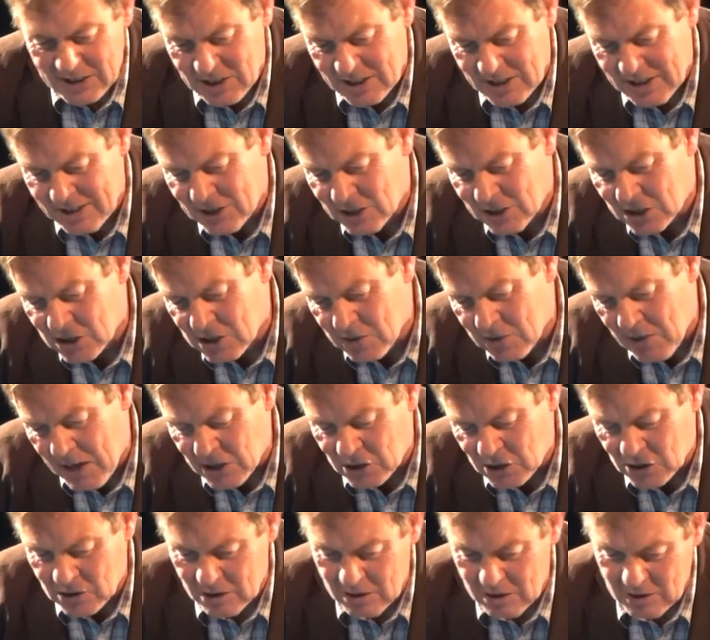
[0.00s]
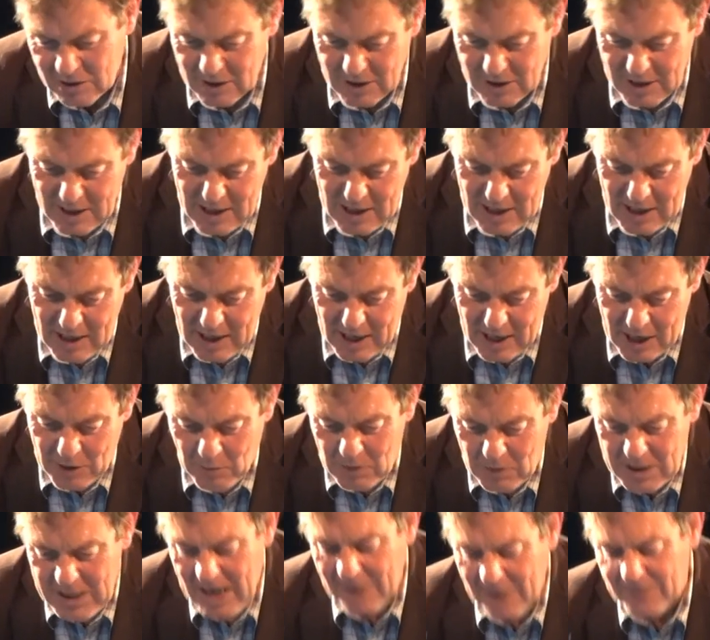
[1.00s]
has any discretion, and
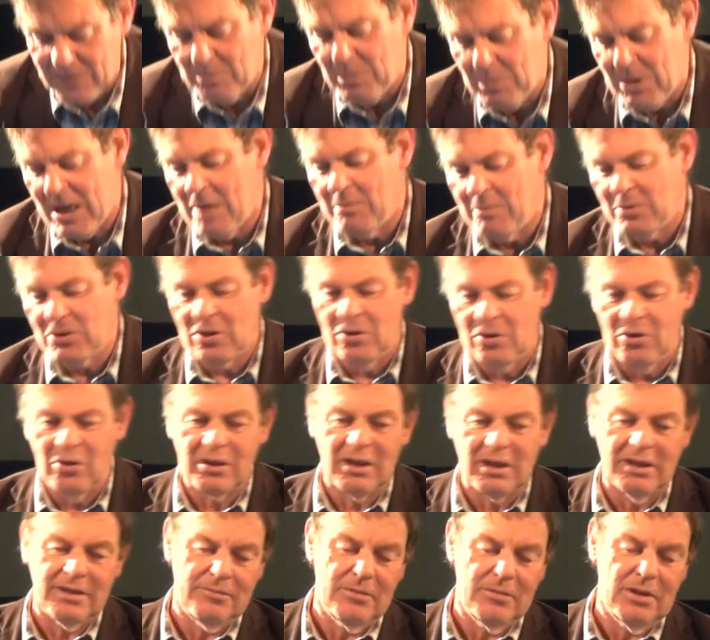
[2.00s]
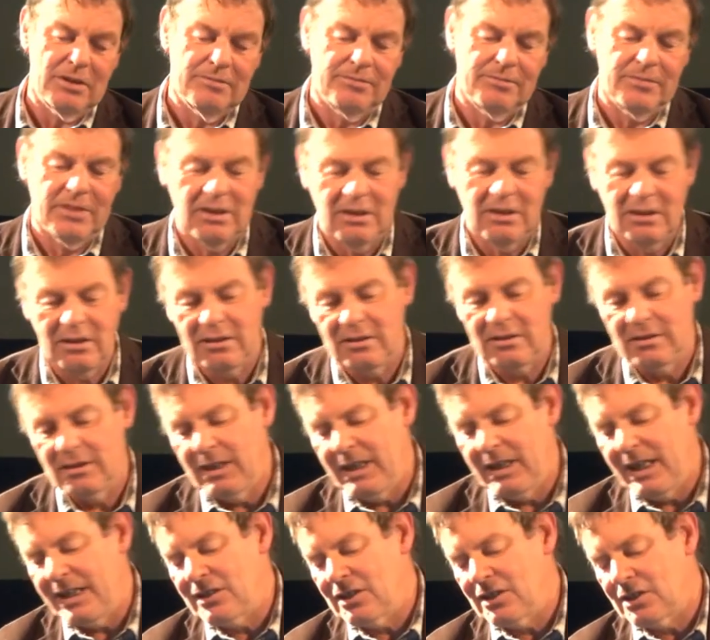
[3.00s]
we have to be able to look at, uh,
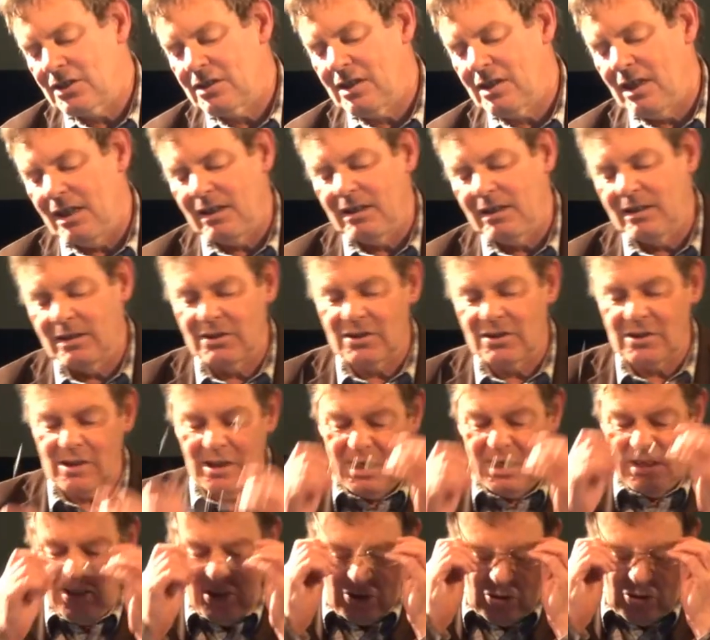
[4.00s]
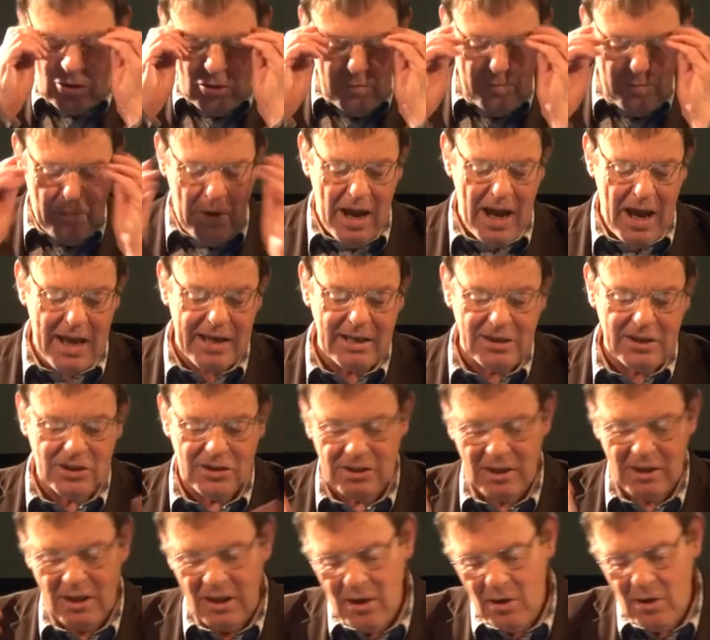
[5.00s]
the latest thing is in the two-pack,
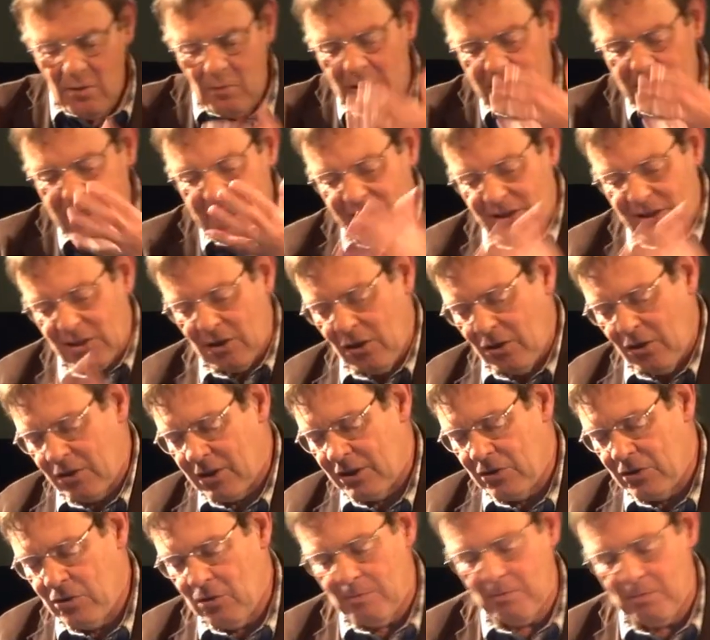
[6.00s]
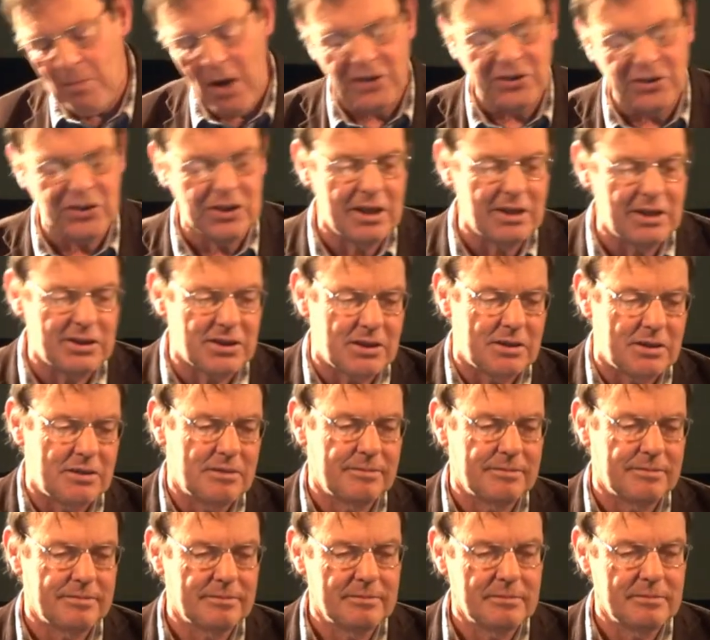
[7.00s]
is we get to look at your budget.
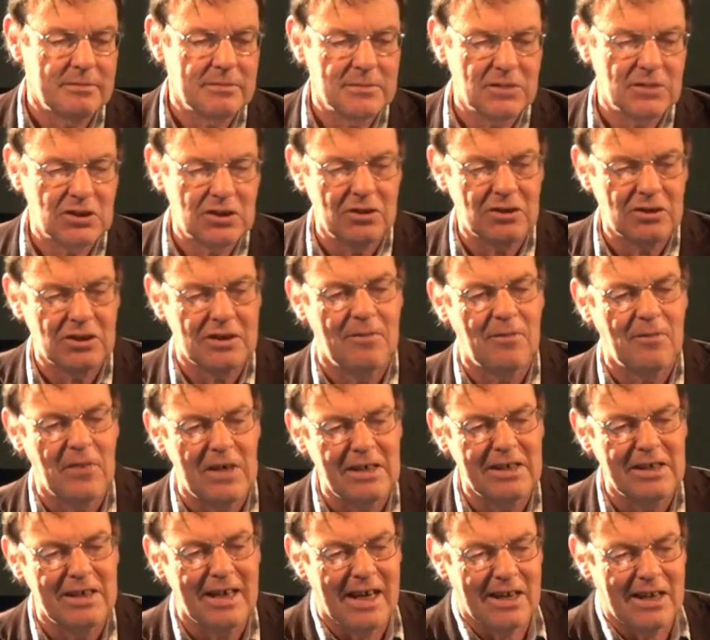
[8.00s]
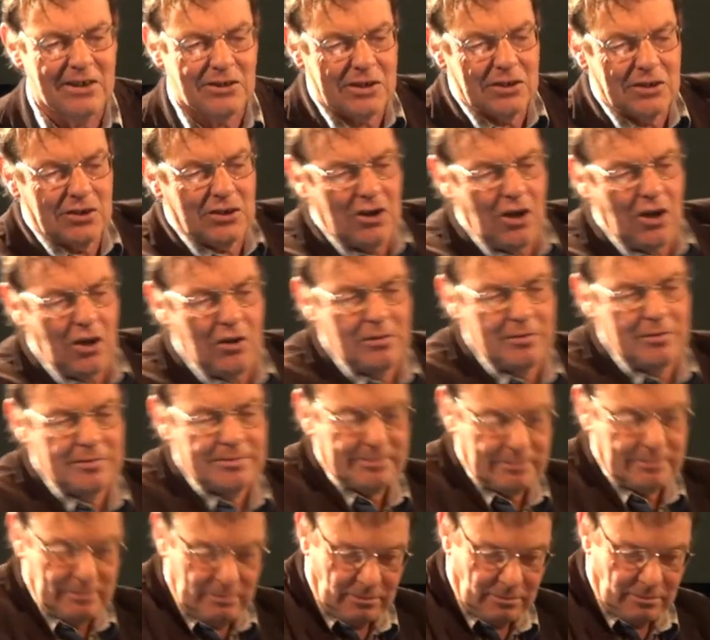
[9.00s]
So Slovenia has to show,
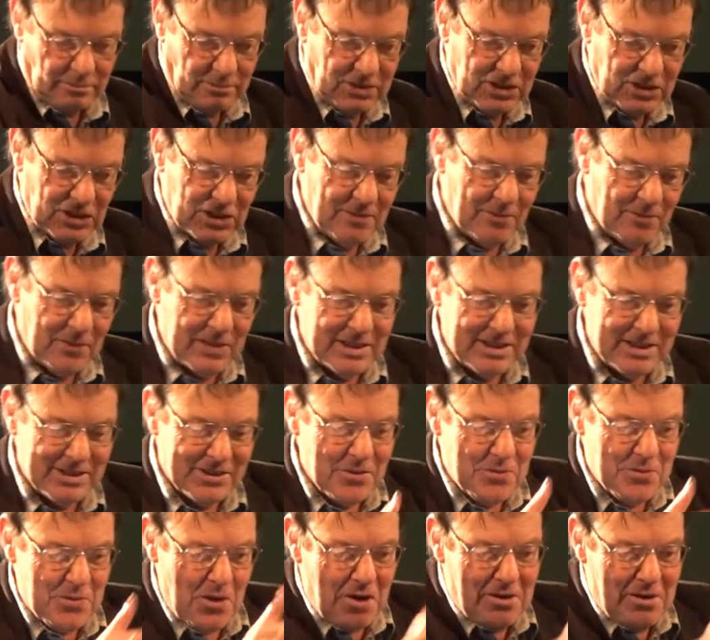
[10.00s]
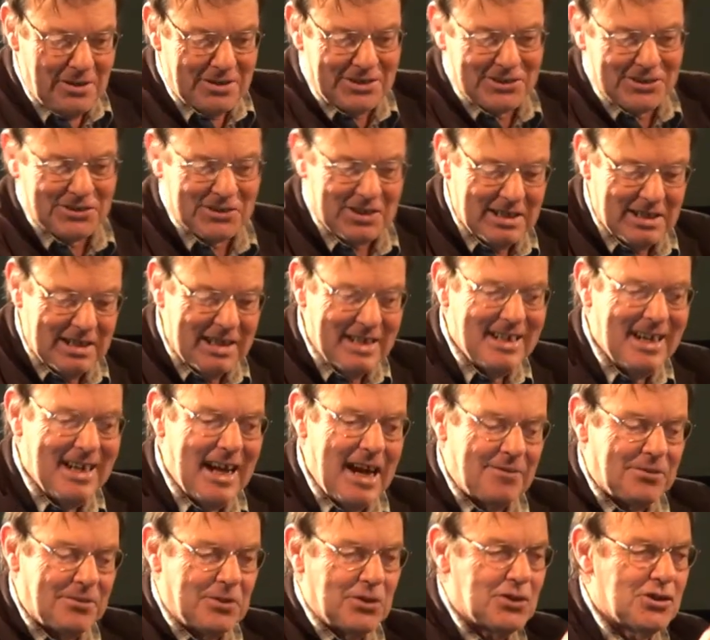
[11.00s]
Slovenian authorities
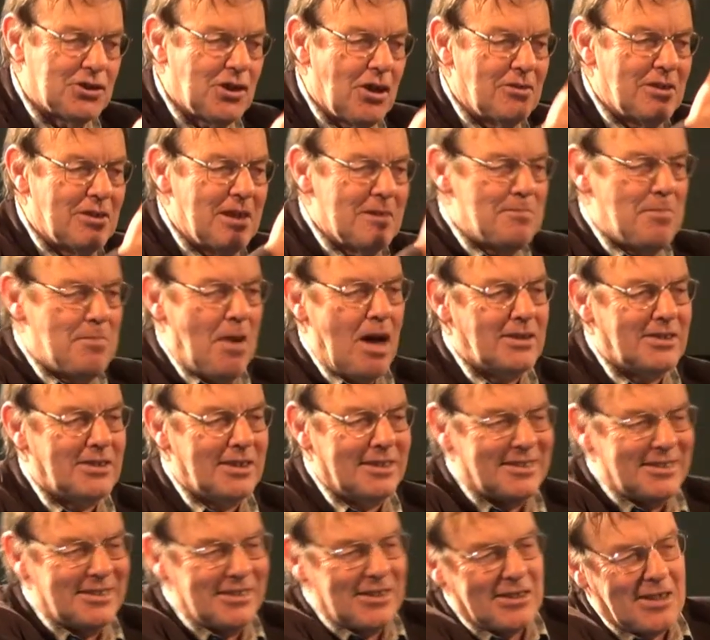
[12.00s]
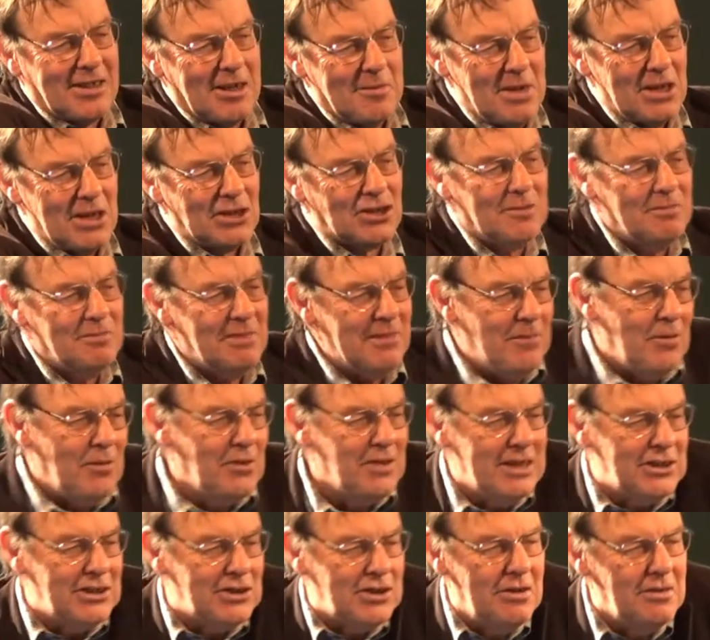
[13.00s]
have to show their budget to the Commission
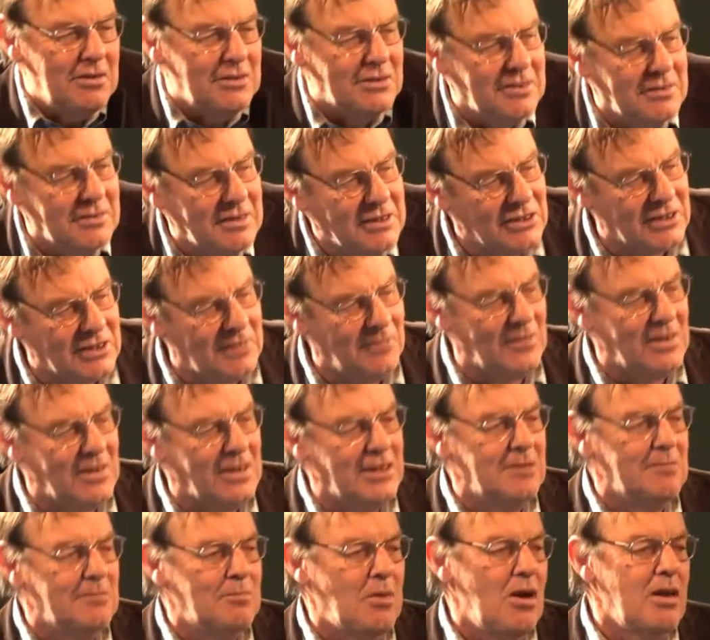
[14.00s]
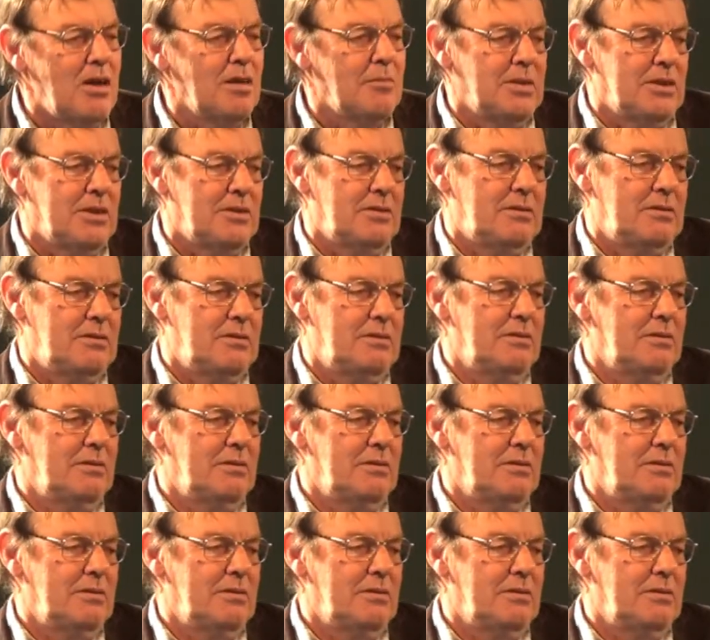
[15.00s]
before they show it to the Slovenian Parliament.